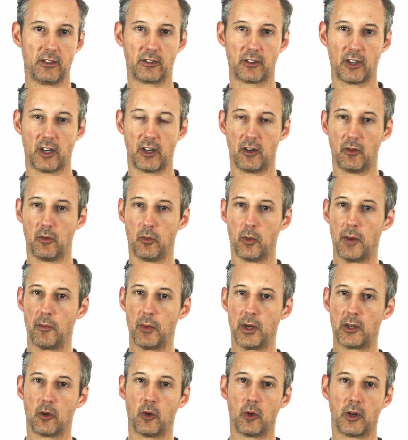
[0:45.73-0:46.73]
So when we're
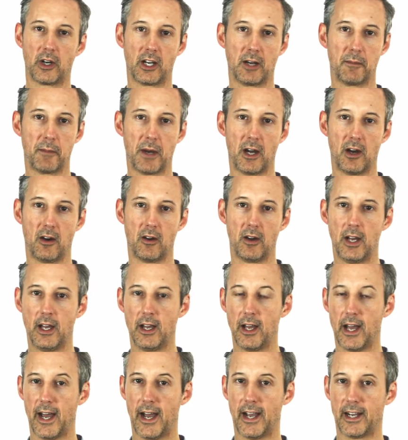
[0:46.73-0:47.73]
talking about
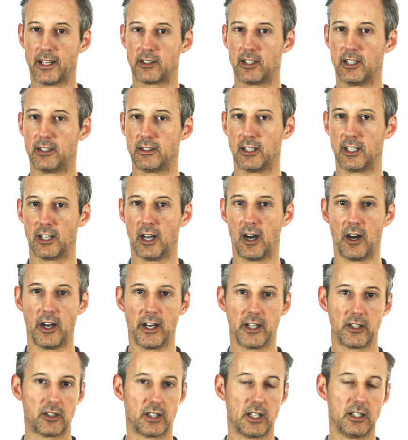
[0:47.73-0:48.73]
accessing higher
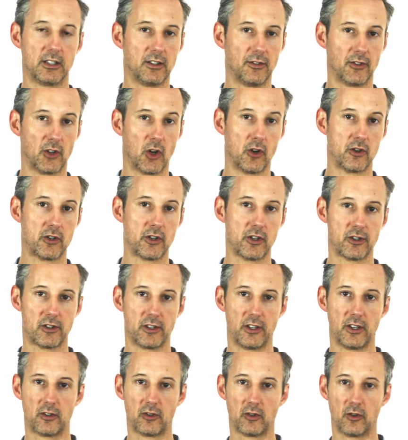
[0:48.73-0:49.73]
states of
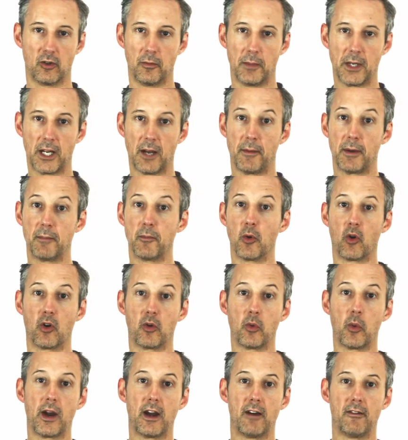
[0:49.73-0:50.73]
consciousness or becoming more
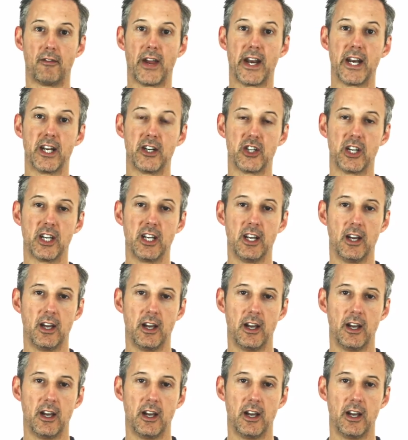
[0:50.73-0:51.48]
aware of energy,